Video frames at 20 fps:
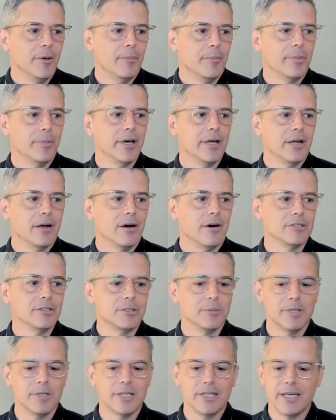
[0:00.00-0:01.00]
But
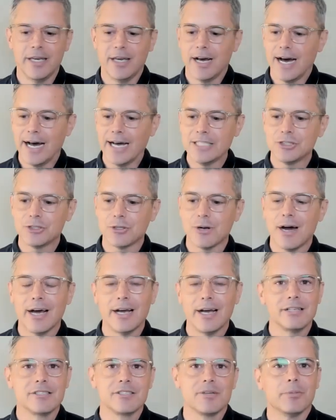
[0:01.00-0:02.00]
ultimately, I
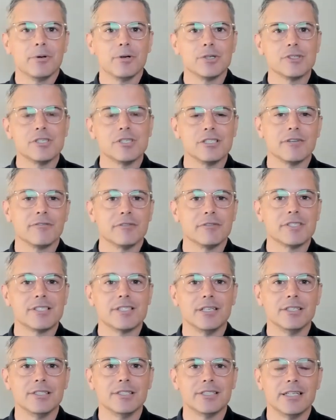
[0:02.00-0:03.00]
try as a person to
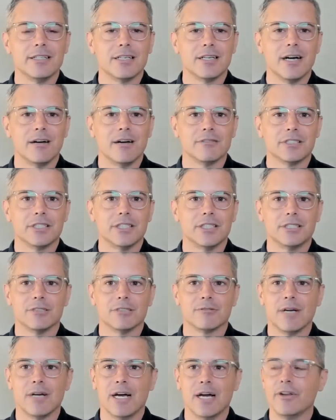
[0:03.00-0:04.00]
facilitate the
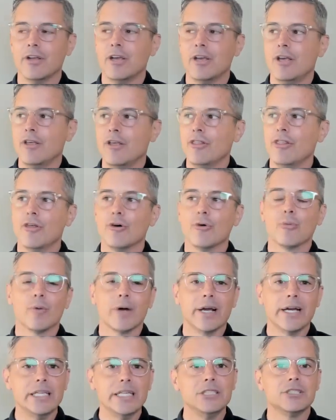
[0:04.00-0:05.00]
conversation around the
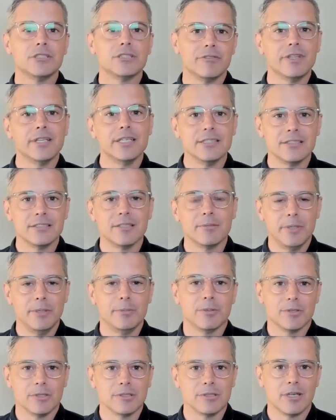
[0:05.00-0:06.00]
range of things that
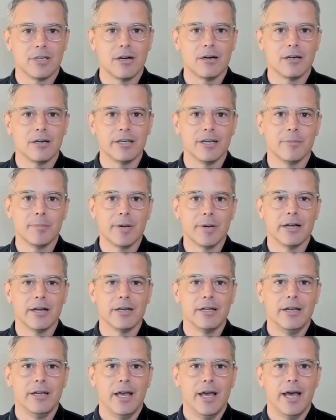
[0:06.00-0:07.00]
people are talking about.